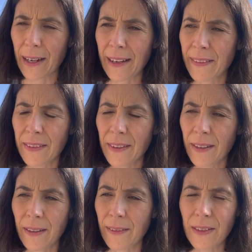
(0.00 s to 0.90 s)
and
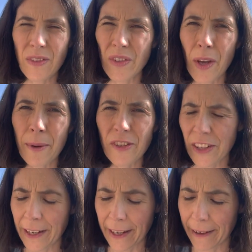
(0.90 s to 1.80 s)
there's so much
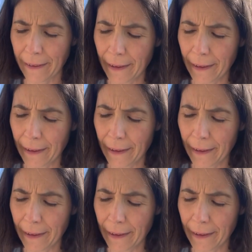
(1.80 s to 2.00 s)
in it.